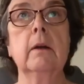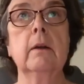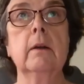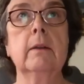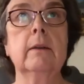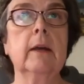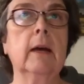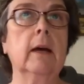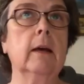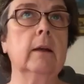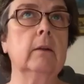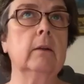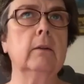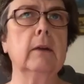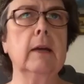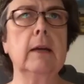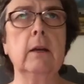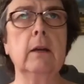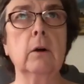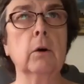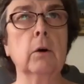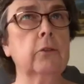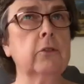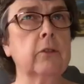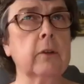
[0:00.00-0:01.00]
that they
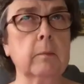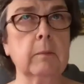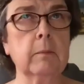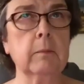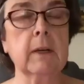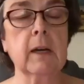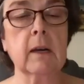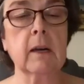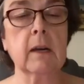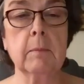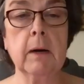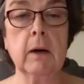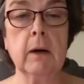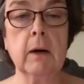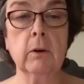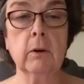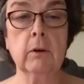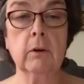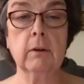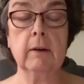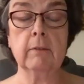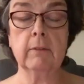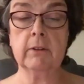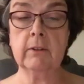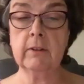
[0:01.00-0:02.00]
know something about
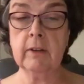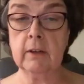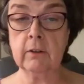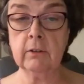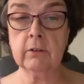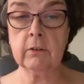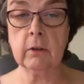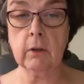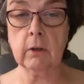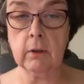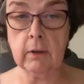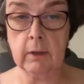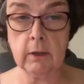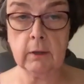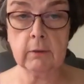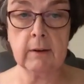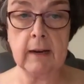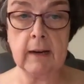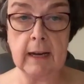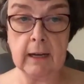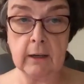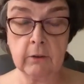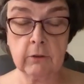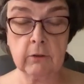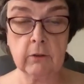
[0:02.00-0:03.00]
gravitational
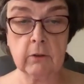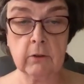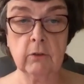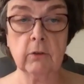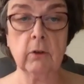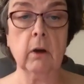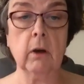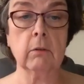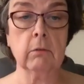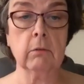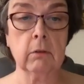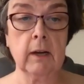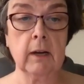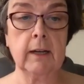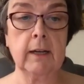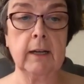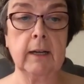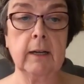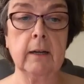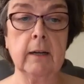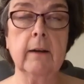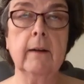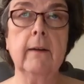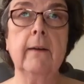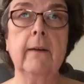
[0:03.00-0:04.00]
interactions already.
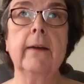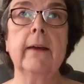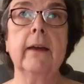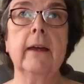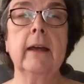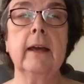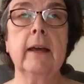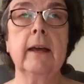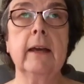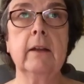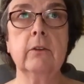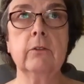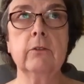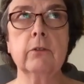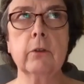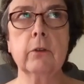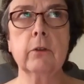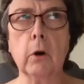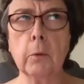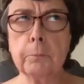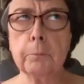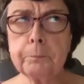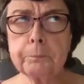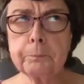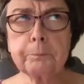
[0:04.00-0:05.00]
And
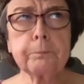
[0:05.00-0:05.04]
so